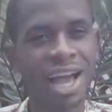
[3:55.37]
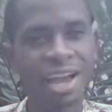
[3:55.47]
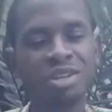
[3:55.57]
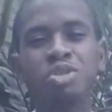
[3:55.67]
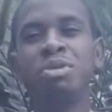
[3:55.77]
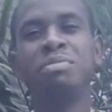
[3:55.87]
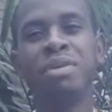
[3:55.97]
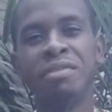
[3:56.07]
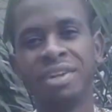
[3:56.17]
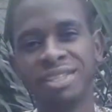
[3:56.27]
times will be
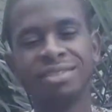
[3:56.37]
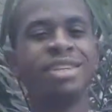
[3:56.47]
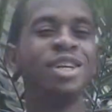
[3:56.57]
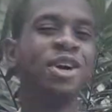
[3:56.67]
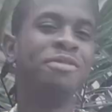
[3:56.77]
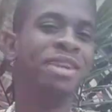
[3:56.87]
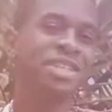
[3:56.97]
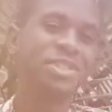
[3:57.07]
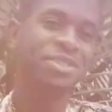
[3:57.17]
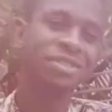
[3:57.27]
perfect. God
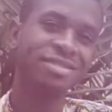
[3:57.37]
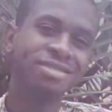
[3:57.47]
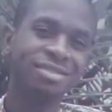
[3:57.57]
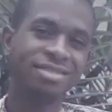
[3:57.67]
bless you.